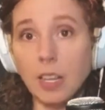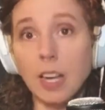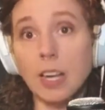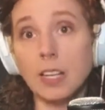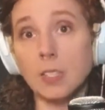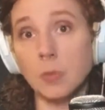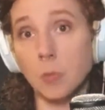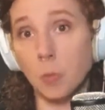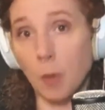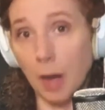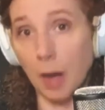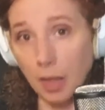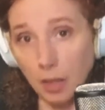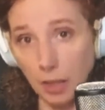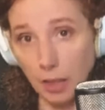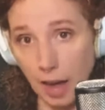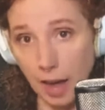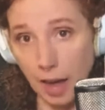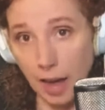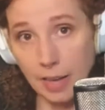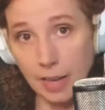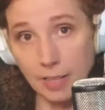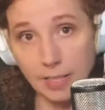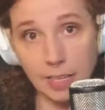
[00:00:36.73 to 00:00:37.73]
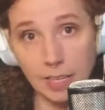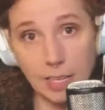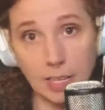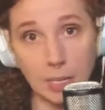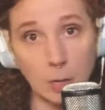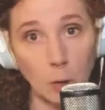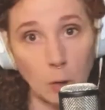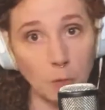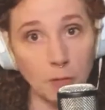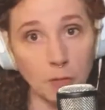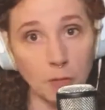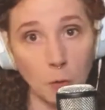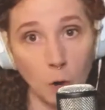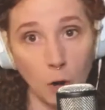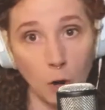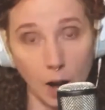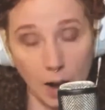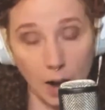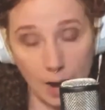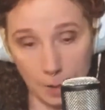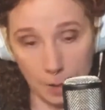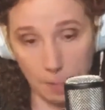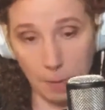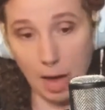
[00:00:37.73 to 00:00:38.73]
as well as Keynote for
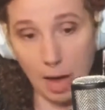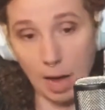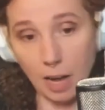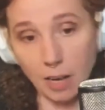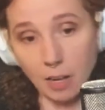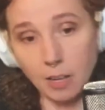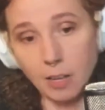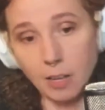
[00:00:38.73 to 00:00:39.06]
iPad.